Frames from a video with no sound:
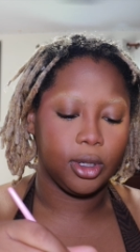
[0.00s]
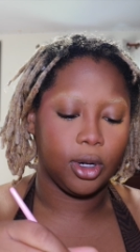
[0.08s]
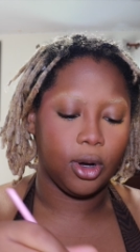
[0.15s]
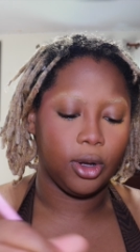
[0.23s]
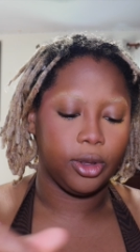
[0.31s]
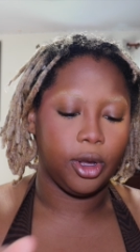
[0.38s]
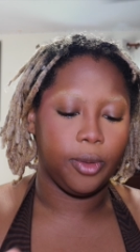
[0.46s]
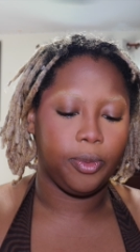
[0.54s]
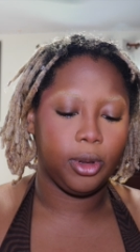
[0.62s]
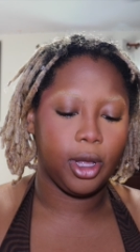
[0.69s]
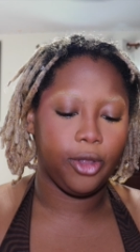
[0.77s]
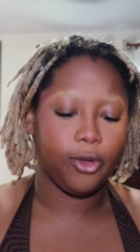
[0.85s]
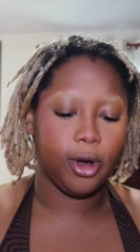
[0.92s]
all the
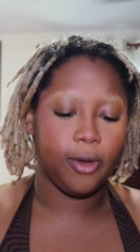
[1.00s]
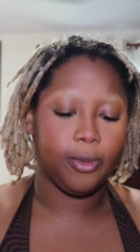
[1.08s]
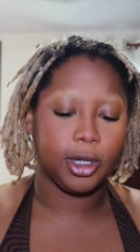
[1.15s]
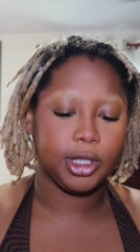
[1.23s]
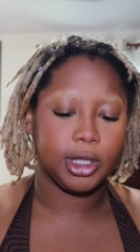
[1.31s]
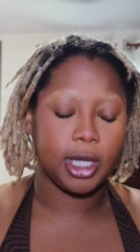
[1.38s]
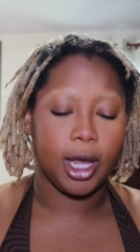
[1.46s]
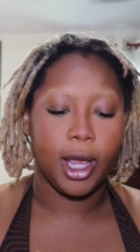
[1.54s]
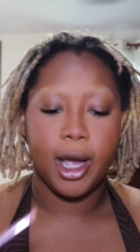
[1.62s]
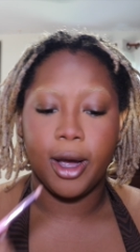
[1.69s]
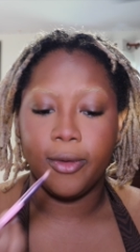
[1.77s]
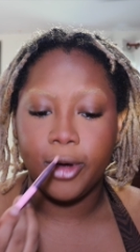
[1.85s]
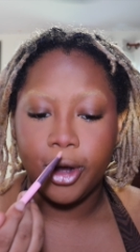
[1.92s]
plethora of brushes I
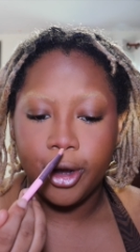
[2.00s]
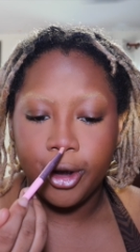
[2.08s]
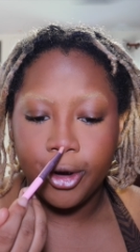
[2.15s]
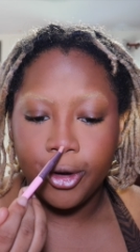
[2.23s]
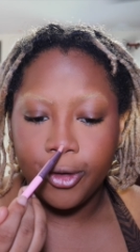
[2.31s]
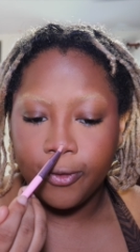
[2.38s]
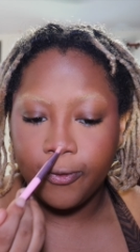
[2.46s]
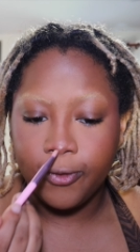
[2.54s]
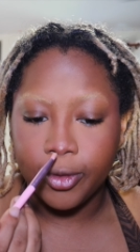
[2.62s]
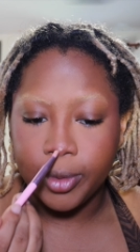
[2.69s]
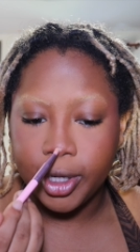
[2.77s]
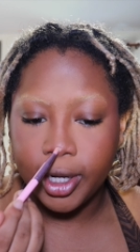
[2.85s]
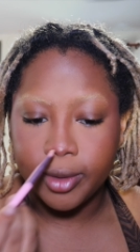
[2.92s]
have,
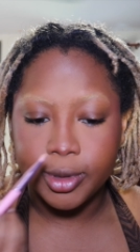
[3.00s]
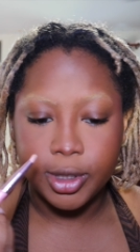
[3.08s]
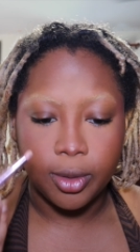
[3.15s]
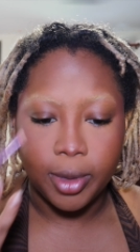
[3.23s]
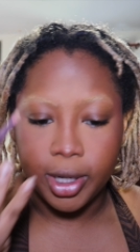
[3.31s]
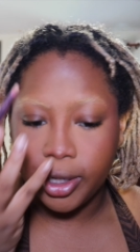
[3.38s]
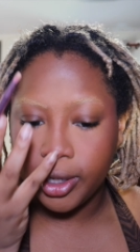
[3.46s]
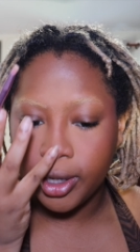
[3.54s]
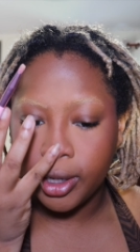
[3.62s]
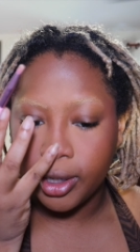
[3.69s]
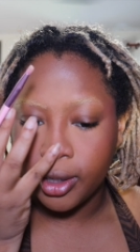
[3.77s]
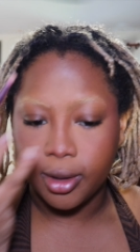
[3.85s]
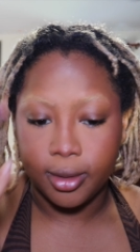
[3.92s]
for me to have so many
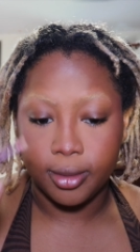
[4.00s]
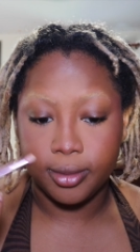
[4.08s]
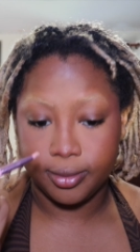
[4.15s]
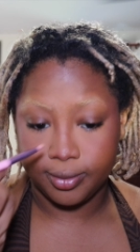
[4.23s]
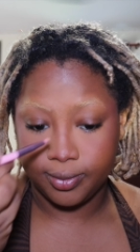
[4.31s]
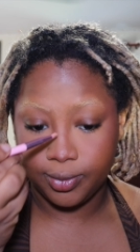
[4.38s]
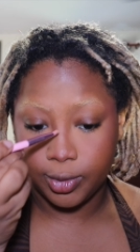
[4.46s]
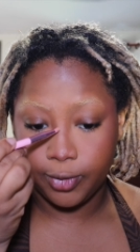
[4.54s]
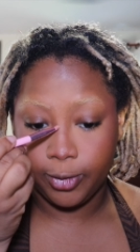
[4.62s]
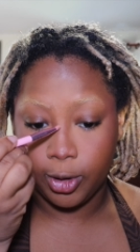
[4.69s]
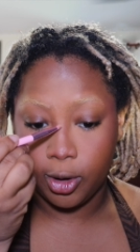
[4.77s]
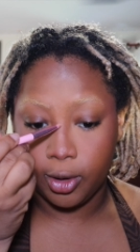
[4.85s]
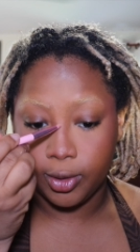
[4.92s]
and
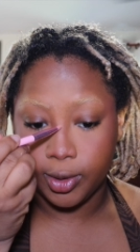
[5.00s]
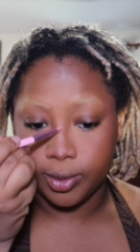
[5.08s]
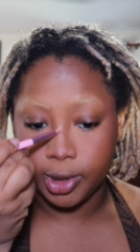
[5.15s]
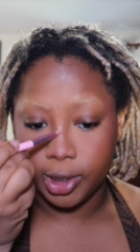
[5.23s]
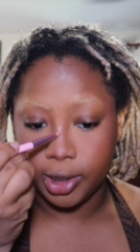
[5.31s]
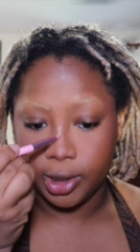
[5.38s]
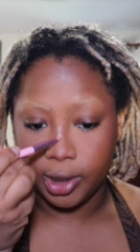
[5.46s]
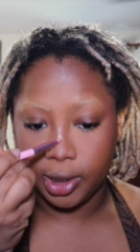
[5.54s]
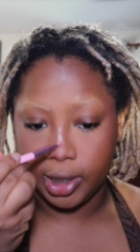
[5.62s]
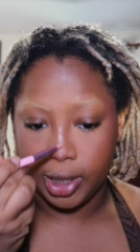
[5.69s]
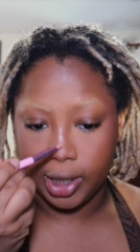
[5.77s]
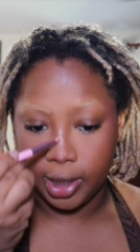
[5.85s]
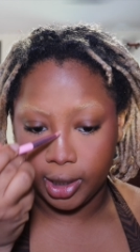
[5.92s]
for all of them to get
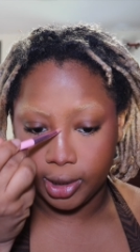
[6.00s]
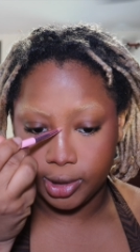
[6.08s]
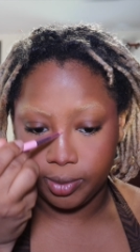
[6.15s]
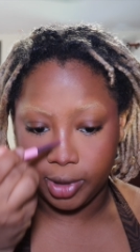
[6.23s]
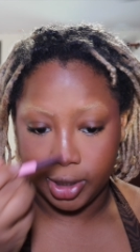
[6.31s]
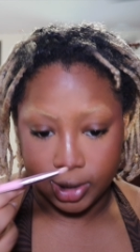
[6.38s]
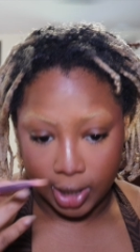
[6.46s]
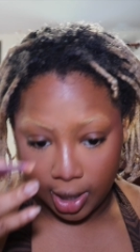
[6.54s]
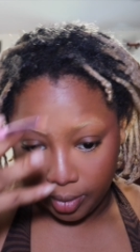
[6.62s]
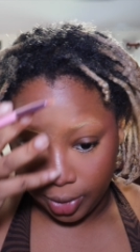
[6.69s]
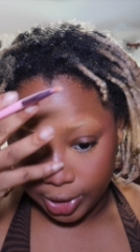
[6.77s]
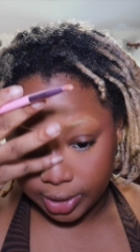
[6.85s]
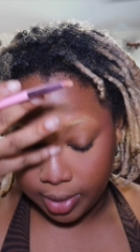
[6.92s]
dirty, it means
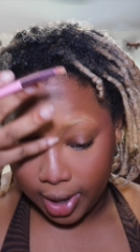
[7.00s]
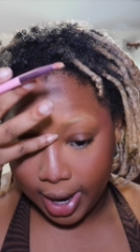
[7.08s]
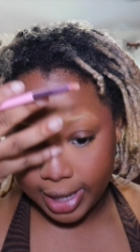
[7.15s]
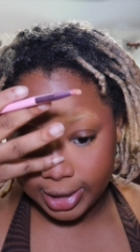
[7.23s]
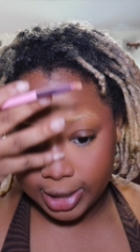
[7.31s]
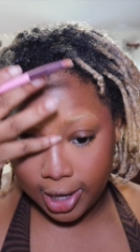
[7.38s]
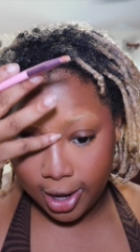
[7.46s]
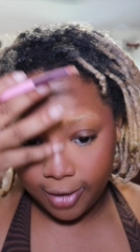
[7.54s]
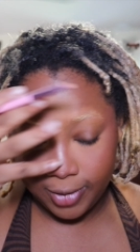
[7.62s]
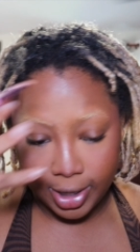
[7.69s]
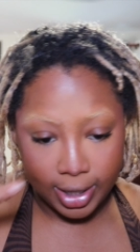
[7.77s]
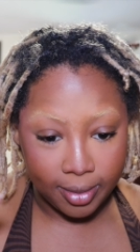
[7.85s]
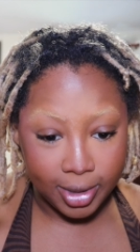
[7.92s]
I'm busting my ass
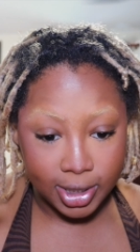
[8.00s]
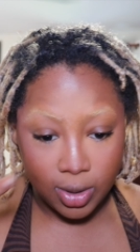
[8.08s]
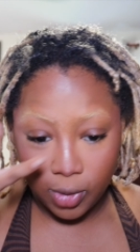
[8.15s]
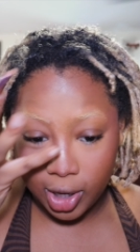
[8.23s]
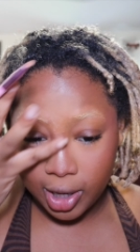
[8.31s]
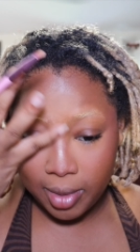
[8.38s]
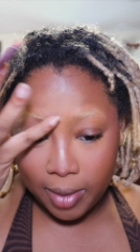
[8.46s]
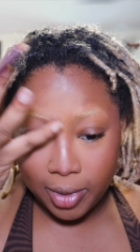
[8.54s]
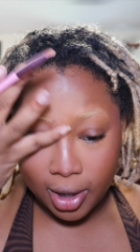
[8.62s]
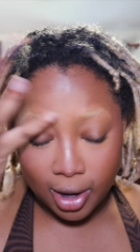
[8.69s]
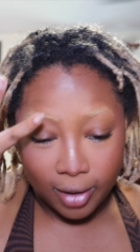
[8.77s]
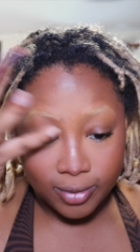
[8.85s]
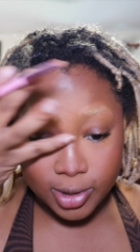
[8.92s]
off, and that means I'm working my
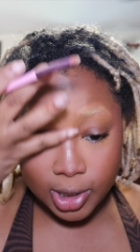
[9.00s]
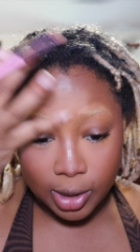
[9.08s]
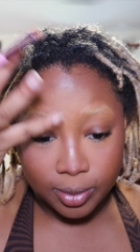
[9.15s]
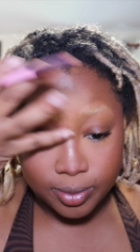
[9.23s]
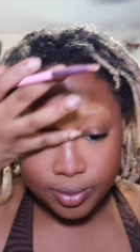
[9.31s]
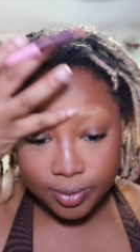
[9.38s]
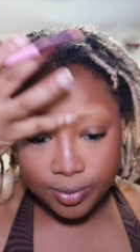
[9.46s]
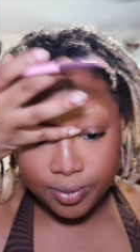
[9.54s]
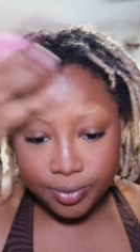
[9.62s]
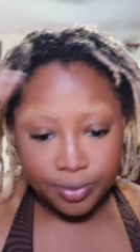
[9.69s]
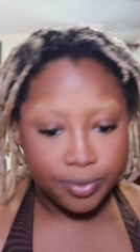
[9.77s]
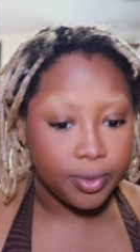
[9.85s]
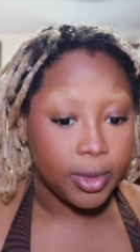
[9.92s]
butt off. So
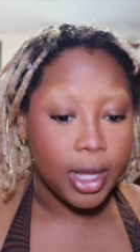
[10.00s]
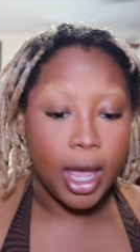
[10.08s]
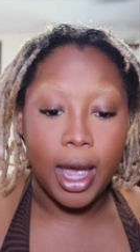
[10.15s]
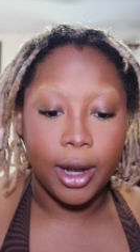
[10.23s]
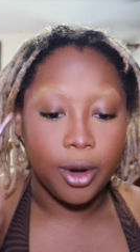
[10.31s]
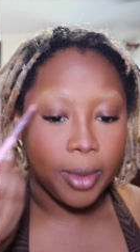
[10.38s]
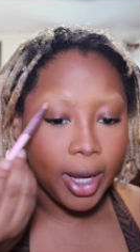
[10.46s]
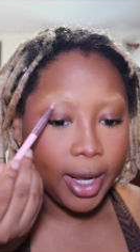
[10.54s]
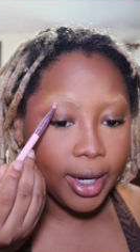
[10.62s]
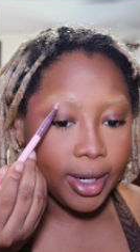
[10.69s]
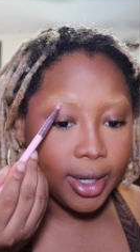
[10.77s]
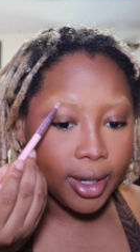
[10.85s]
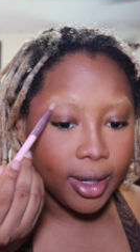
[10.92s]
I don't
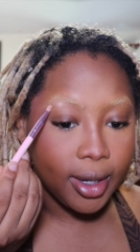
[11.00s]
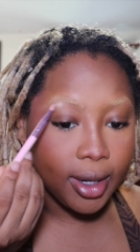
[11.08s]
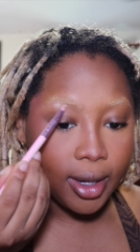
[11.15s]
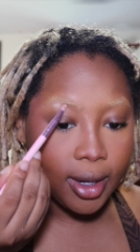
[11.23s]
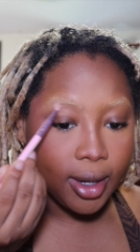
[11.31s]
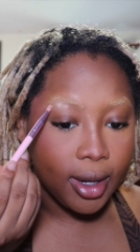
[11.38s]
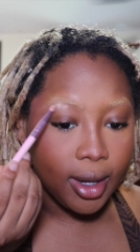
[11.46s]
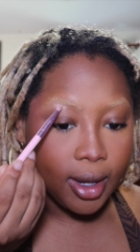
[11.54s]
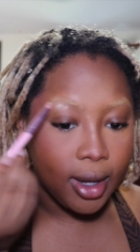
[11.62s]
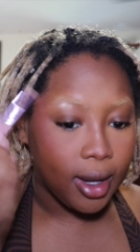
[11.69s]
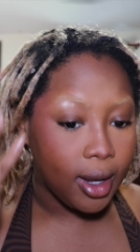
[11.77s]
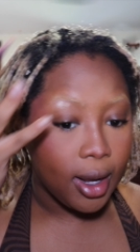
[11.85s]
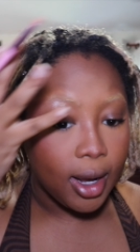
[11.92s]
mind.
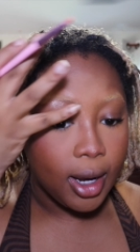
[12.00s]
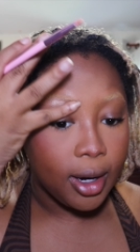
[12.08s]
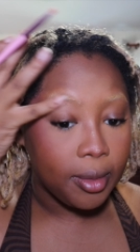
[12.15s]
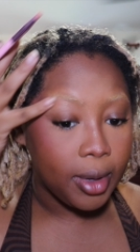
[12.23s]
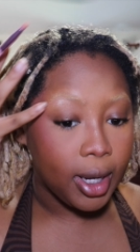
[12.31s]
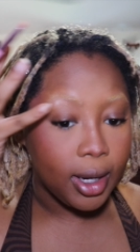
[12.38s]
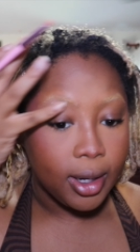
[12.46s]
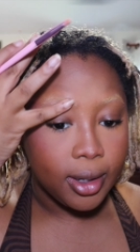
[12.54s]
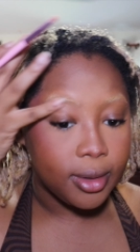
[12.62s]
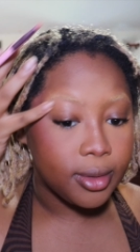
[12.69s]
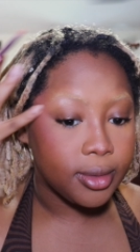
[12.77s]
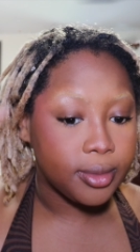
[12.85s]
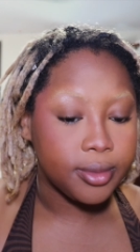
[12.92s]
I don't
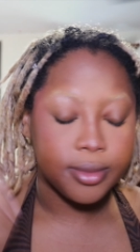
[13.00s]
mind.